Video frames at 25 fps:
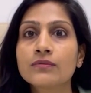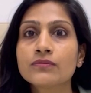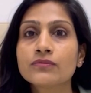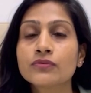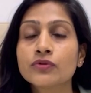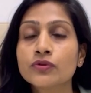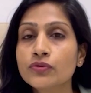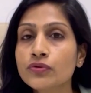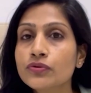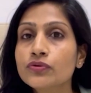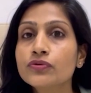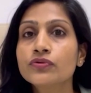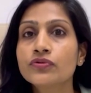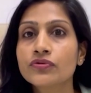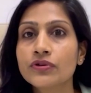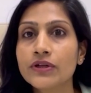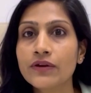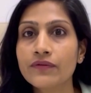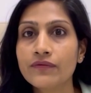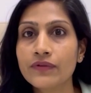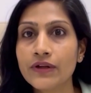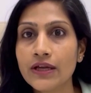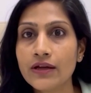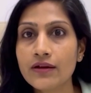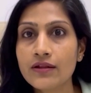2 to 3
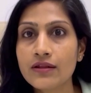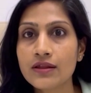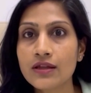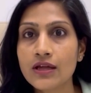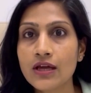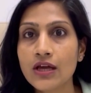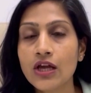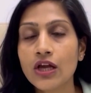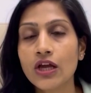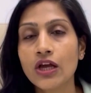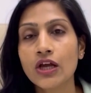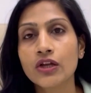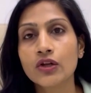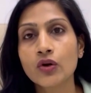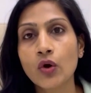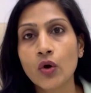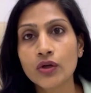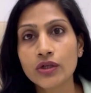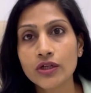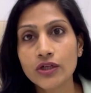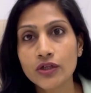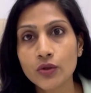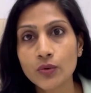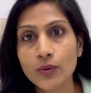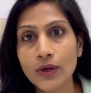weeks in
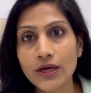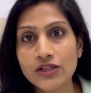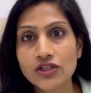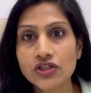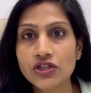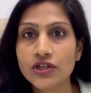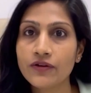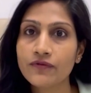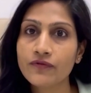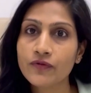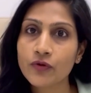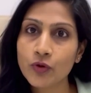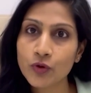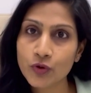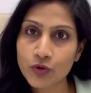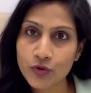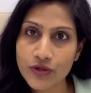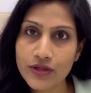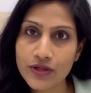order to achieve good